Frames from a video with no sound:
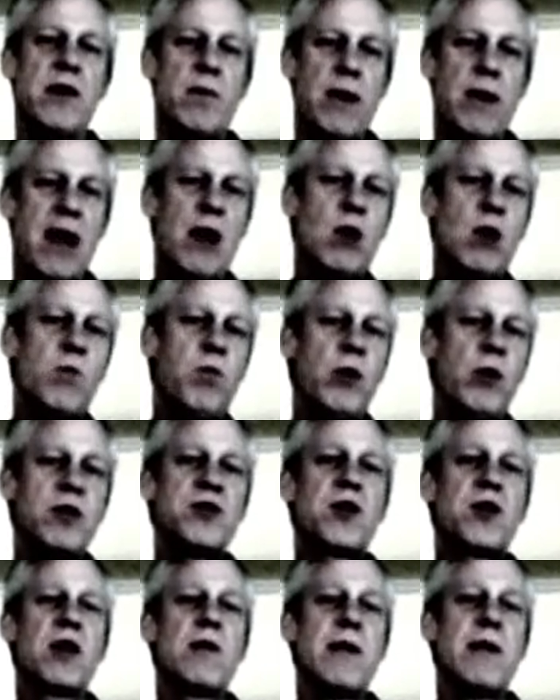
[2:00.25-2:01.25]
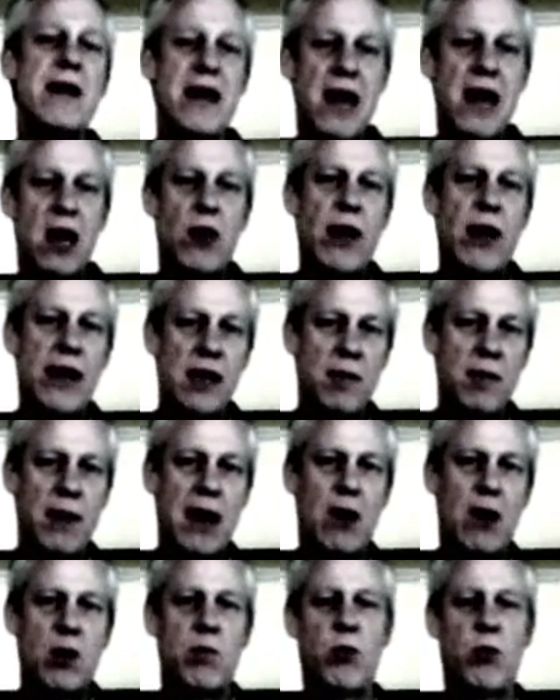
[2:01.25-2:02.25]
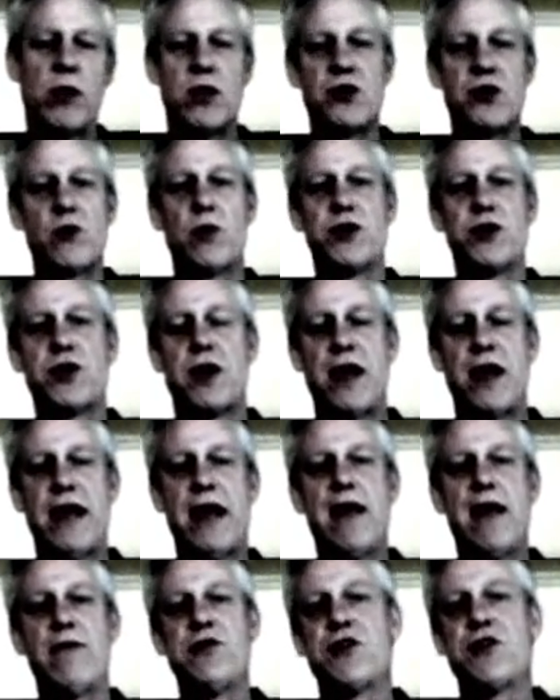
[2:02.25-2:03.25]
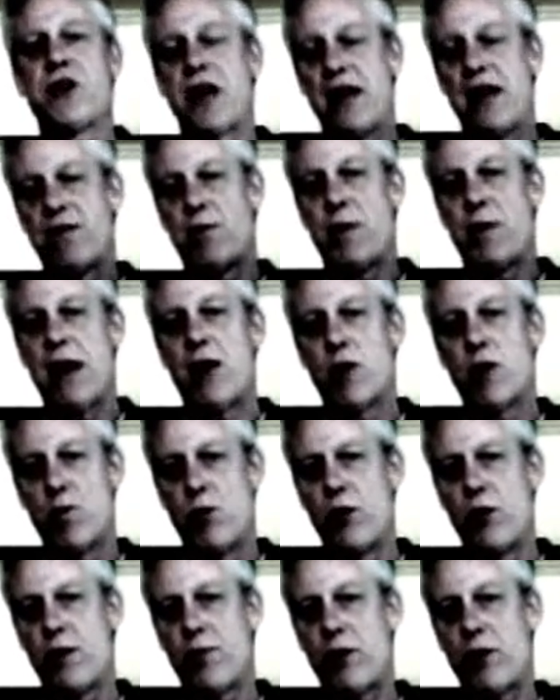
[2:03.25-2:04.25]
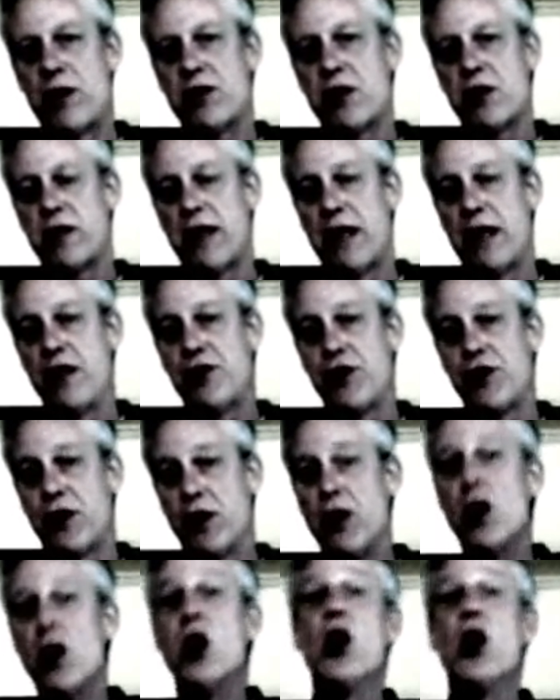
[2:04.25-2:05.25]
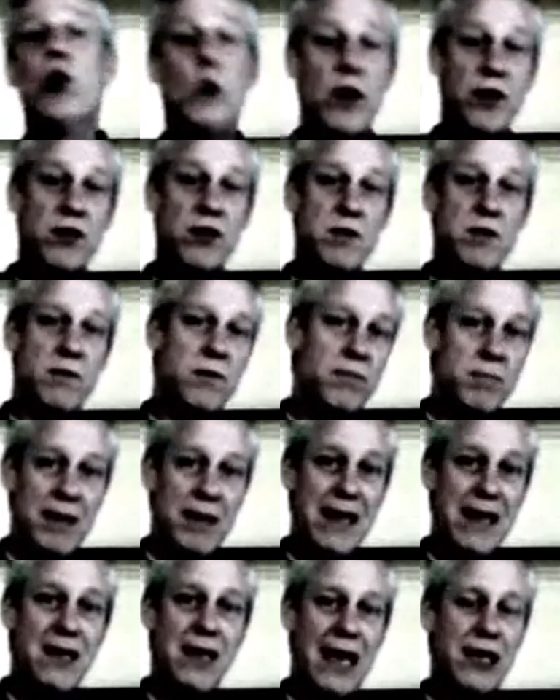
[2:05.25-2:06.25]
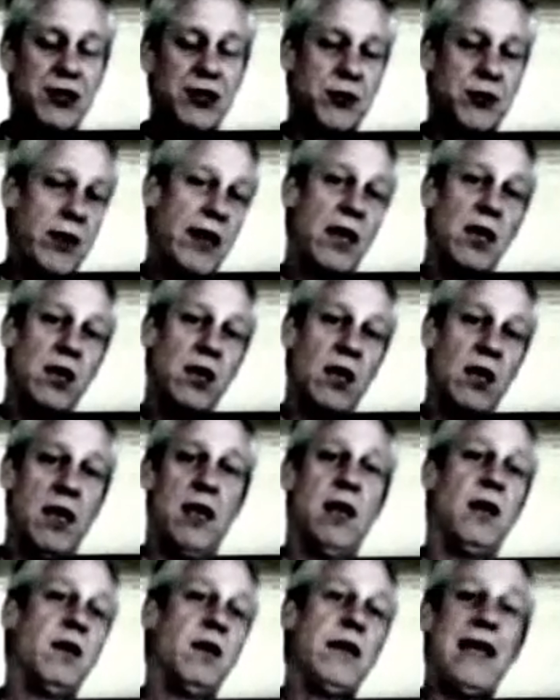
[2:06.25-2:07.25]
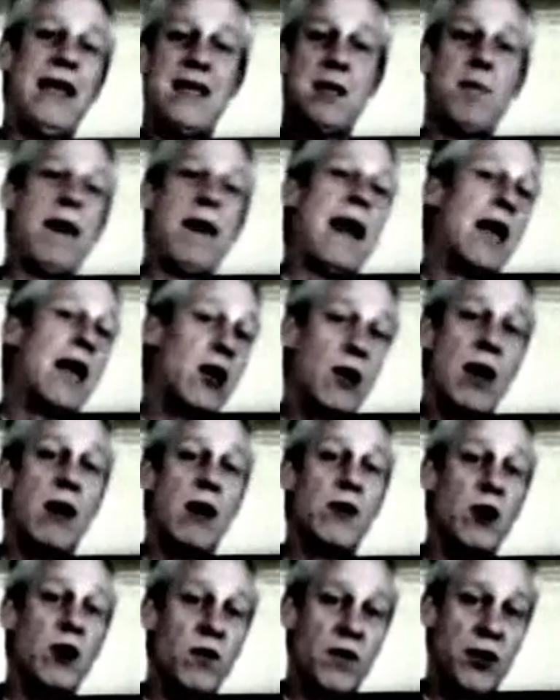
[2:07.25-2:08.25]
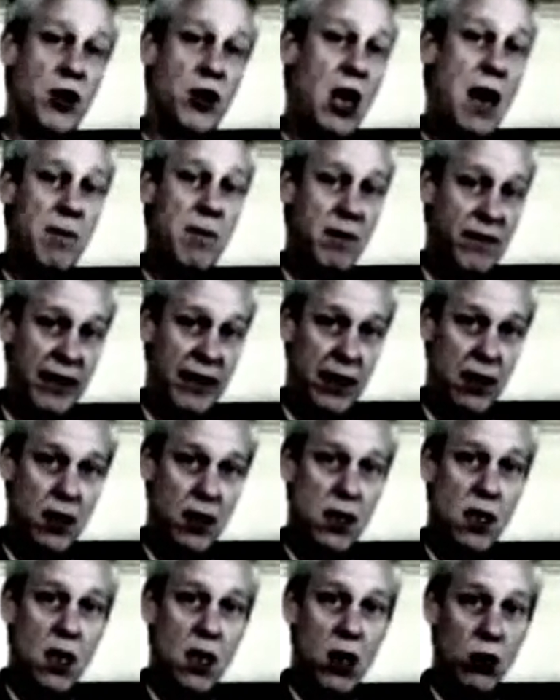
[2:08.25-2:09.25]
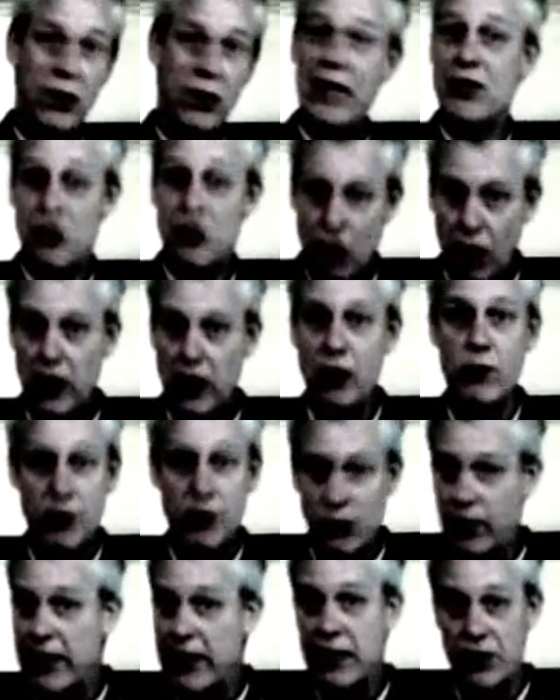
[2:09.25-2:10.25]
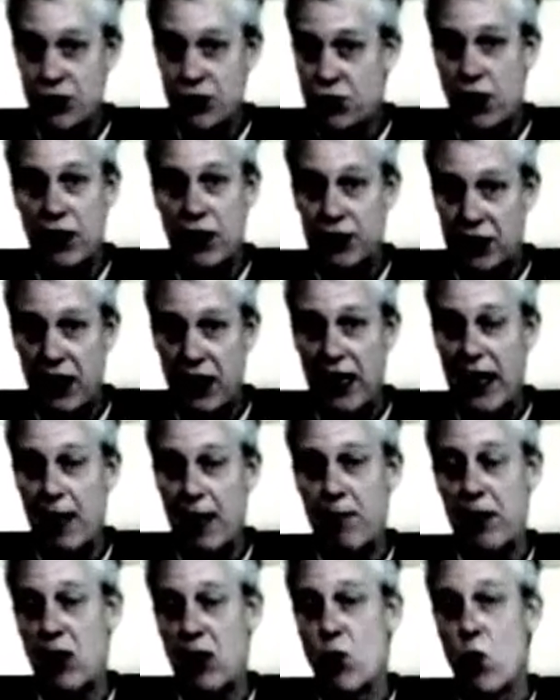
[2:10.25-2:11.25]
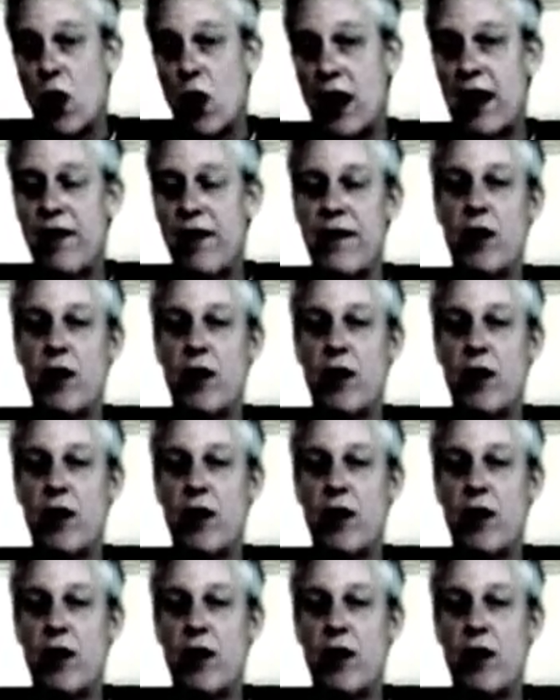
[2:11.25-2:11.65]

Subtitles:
And the PowerPoints are going to be narrated PowerPoints. So what you're going to have is you're going to have a PowerPoint presentation with me lecturing in the background over top of it. Okay, starting with Reconstruction in Epic 1.